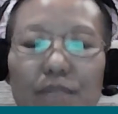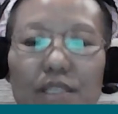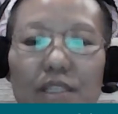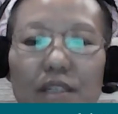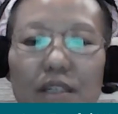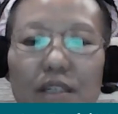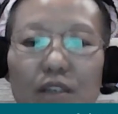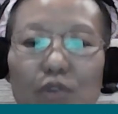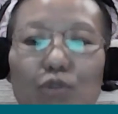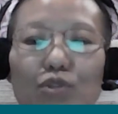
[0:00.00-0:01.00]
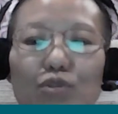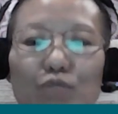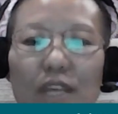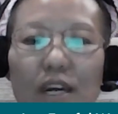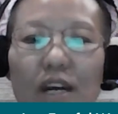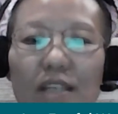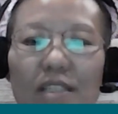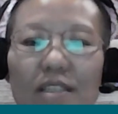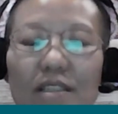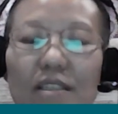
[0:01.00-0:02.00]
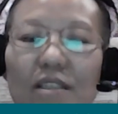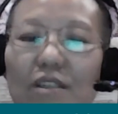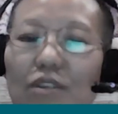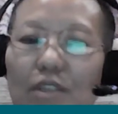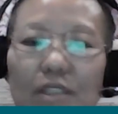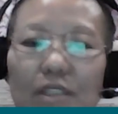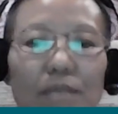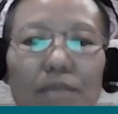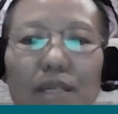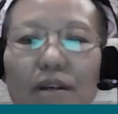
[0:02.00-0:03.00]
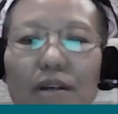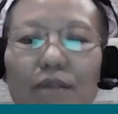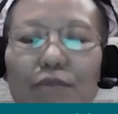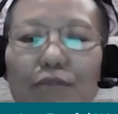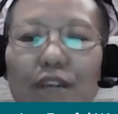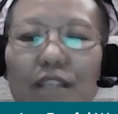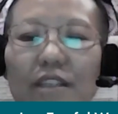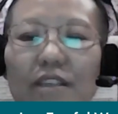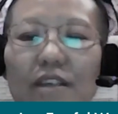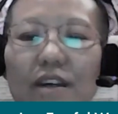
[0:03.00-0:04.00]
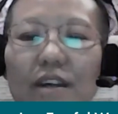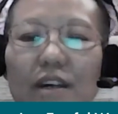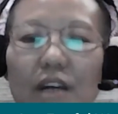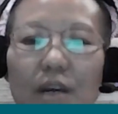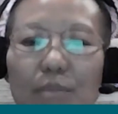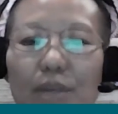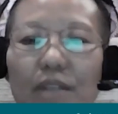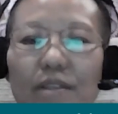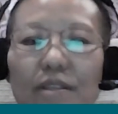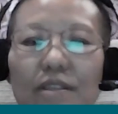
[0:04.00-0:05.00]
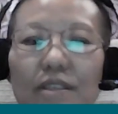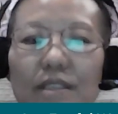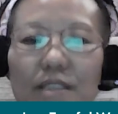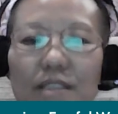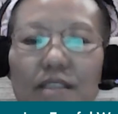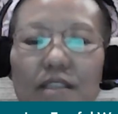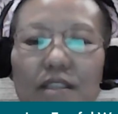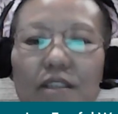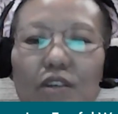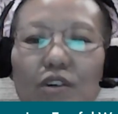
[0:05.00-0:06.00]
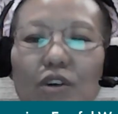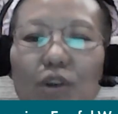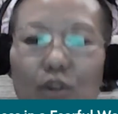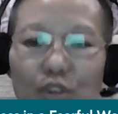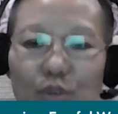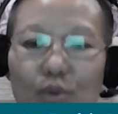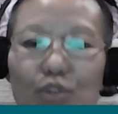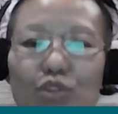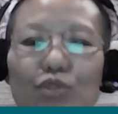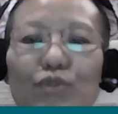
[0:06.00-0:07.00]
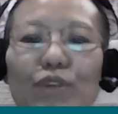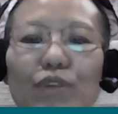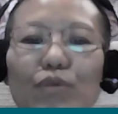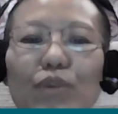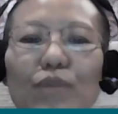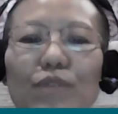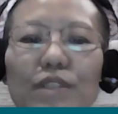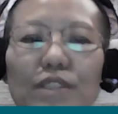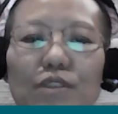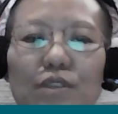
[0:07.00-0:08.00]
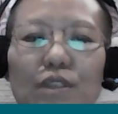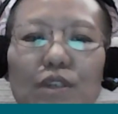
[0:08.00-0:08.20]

much close to their heart. It can be a friend, a brother, sister, or your own children. Whoever is